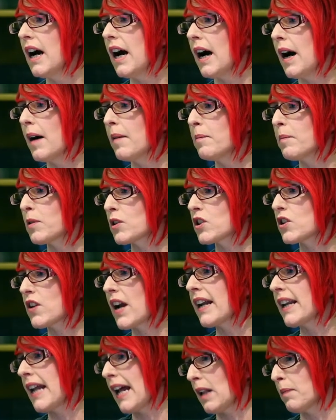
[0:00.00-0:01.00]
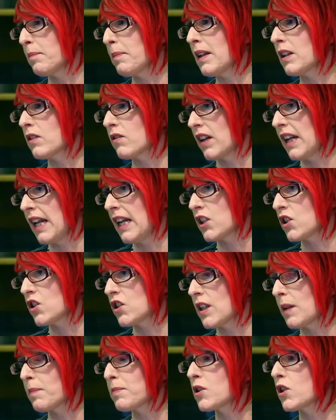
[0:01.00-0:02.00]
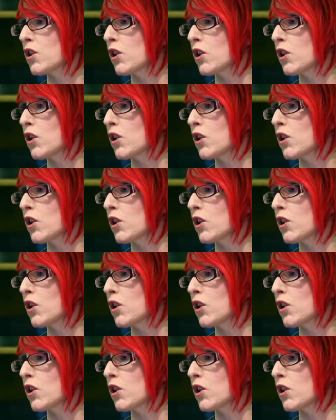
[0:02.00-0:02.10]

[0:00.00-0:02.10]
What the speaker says: but to try and help build relationships,